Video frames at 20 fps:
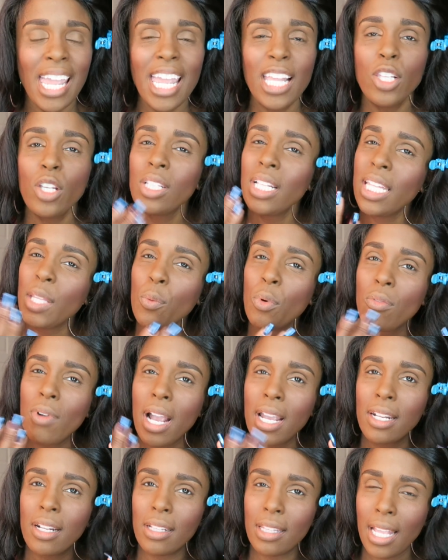it looked like they were
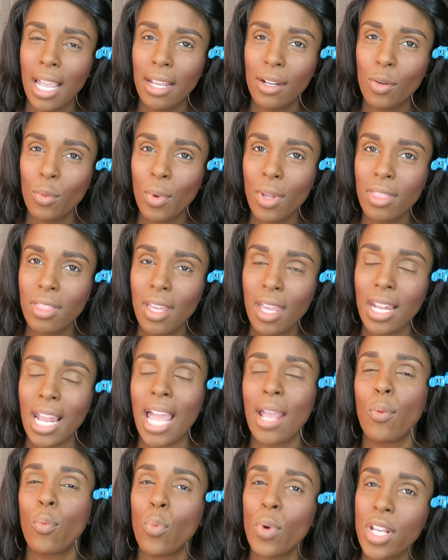rocking a liner with it.
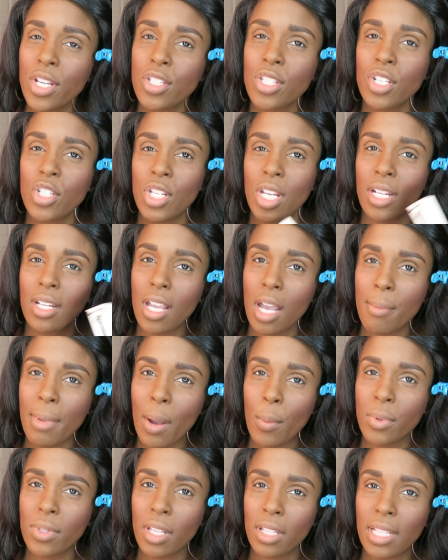I wish that she had come
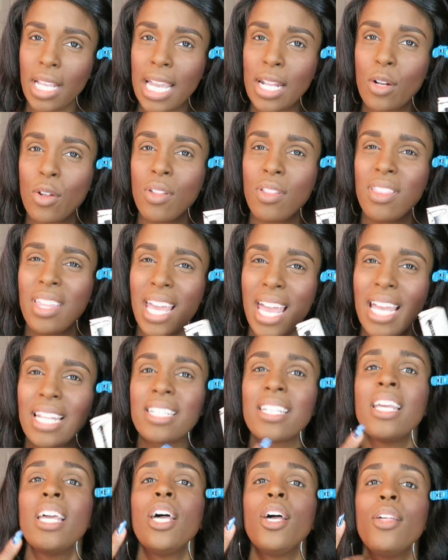out with a liner
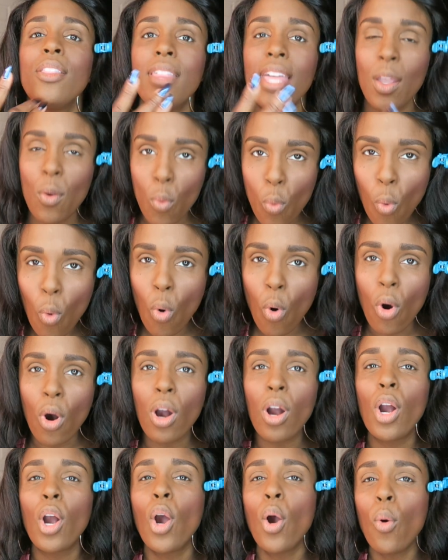that they
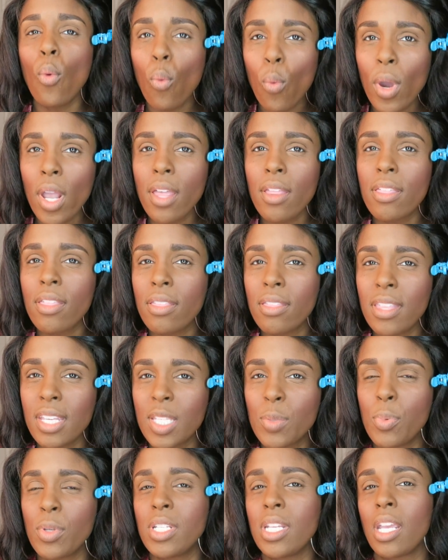wore with
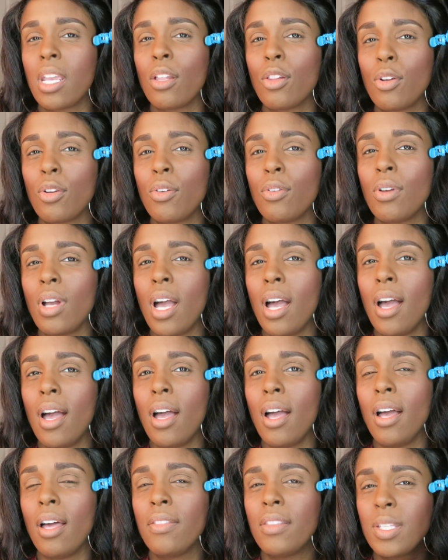this particular
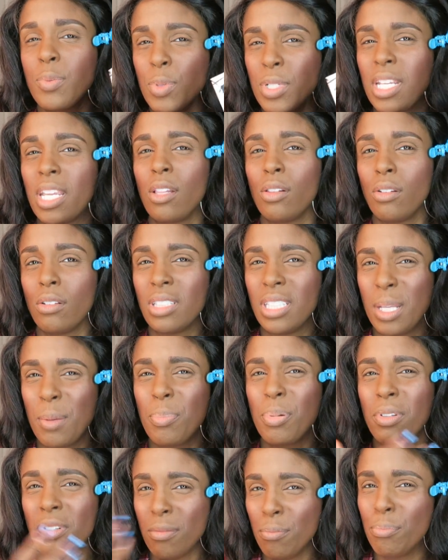uh, this particular
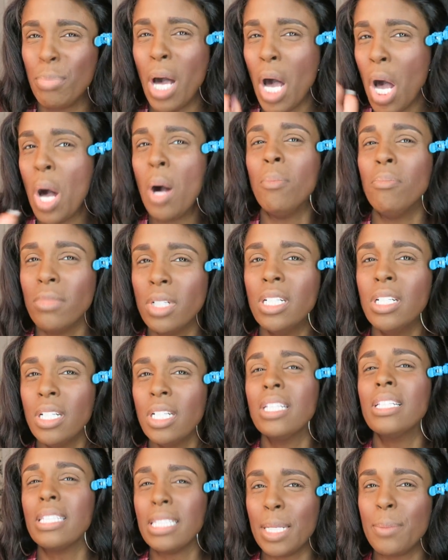lip balm,
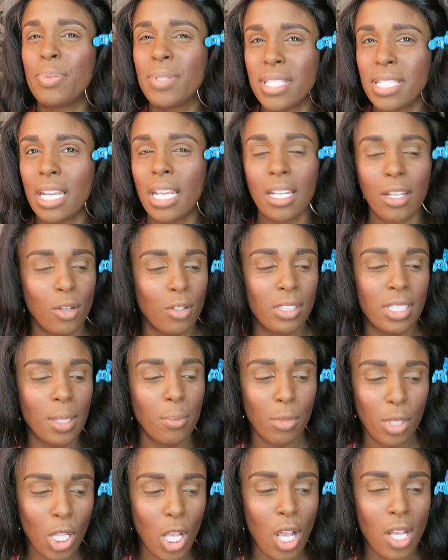lipstick or
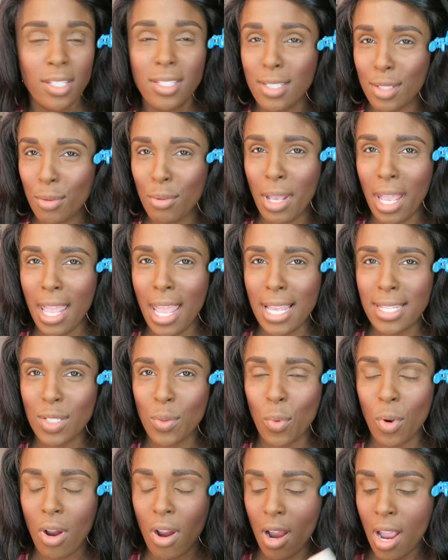lip gloss, okay, as
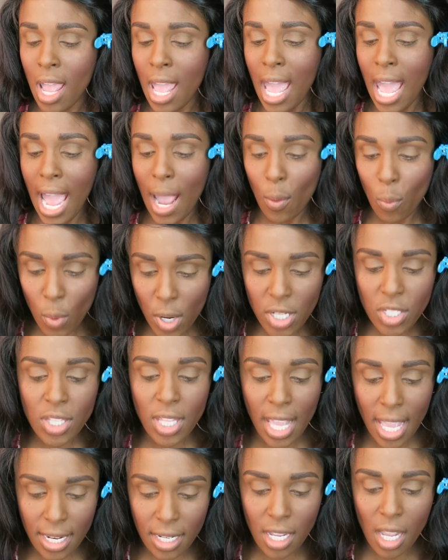it were. I wish
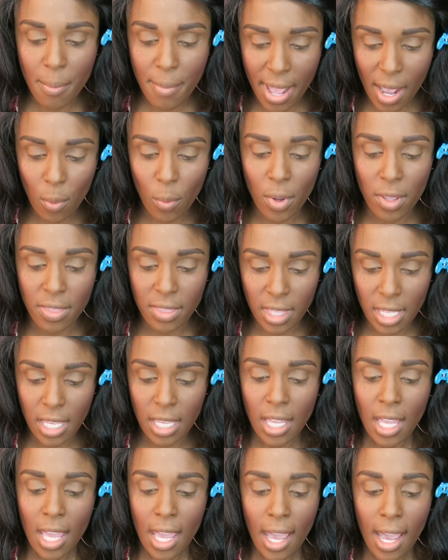they had come out with
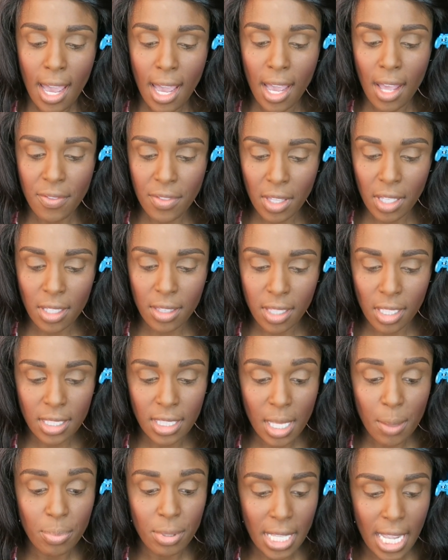the uh, the the
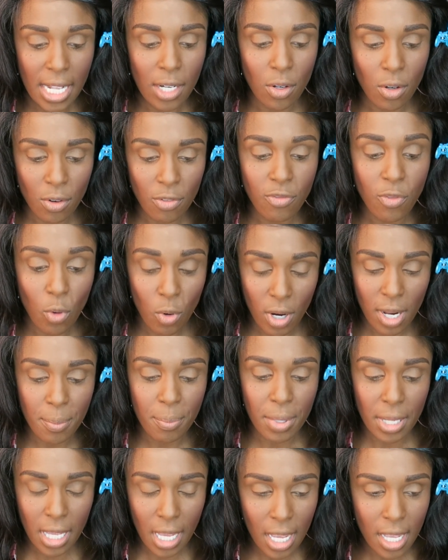lip liner for
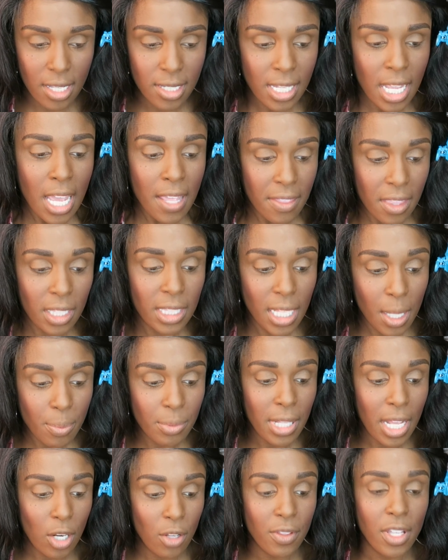it because the
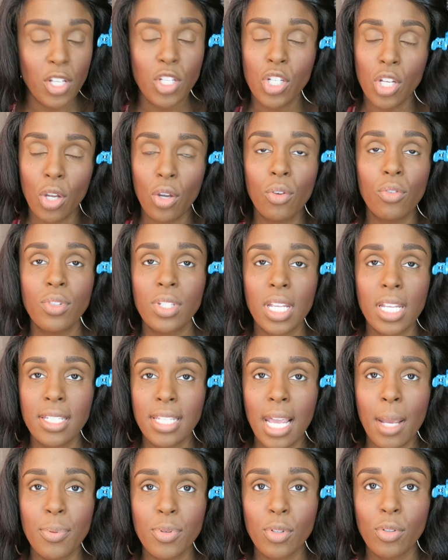lip liner they chose
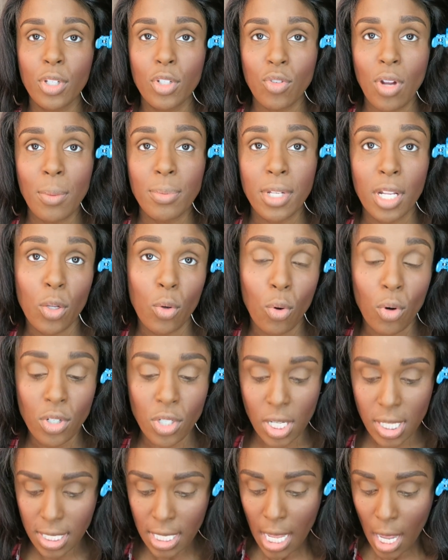is absolutely drop dead
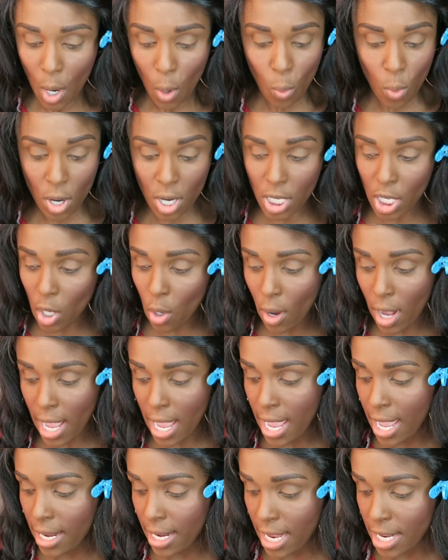gorgeous. We're gonna go
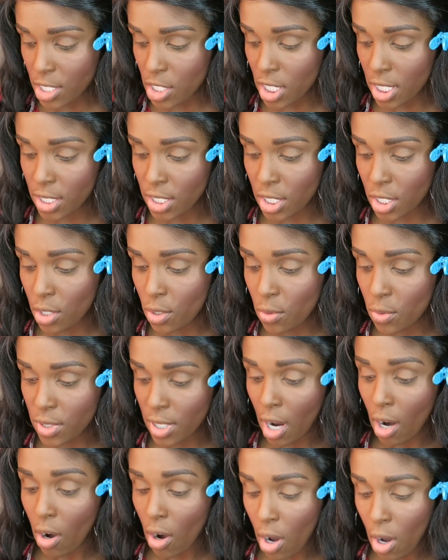ahead and just
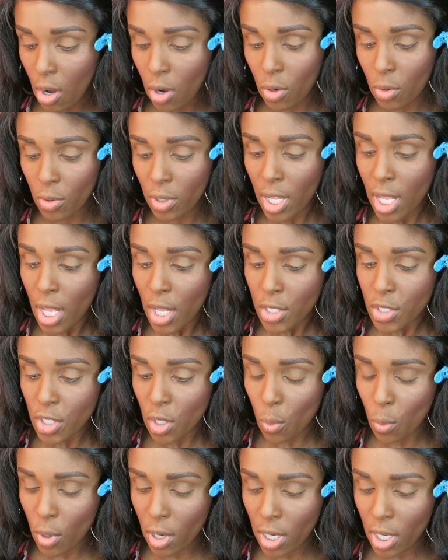use our own.
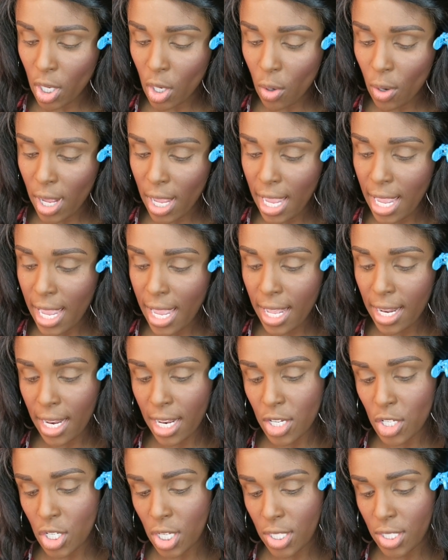So we're gonna go ahead
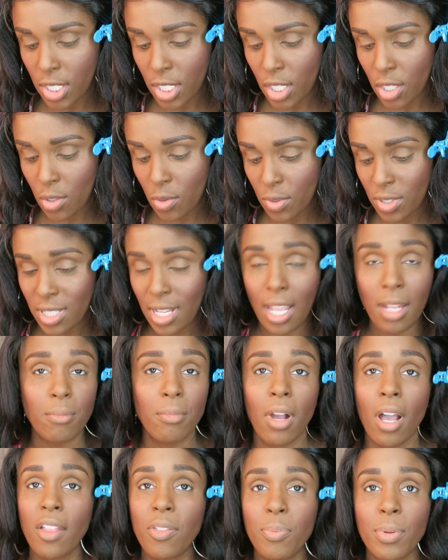and just use Night
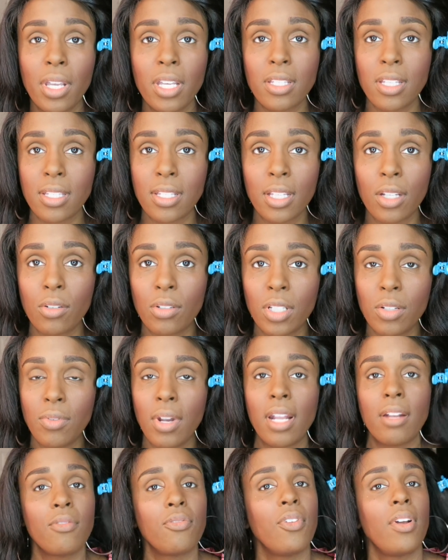Moth because it's literally
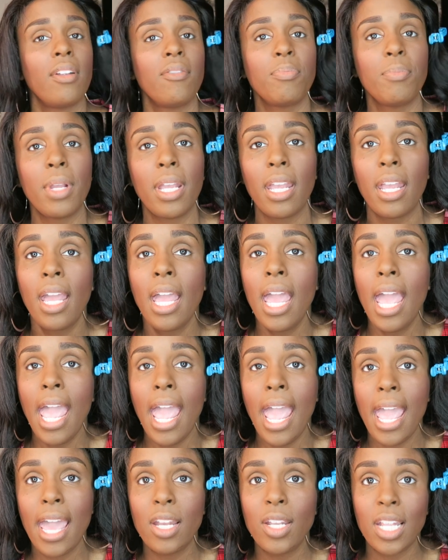right in front of me,
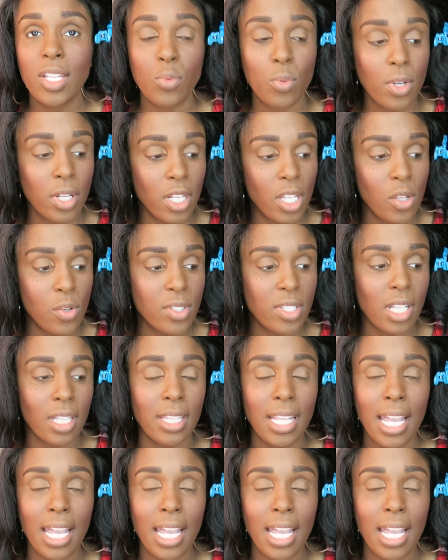and that's what we're gonna use to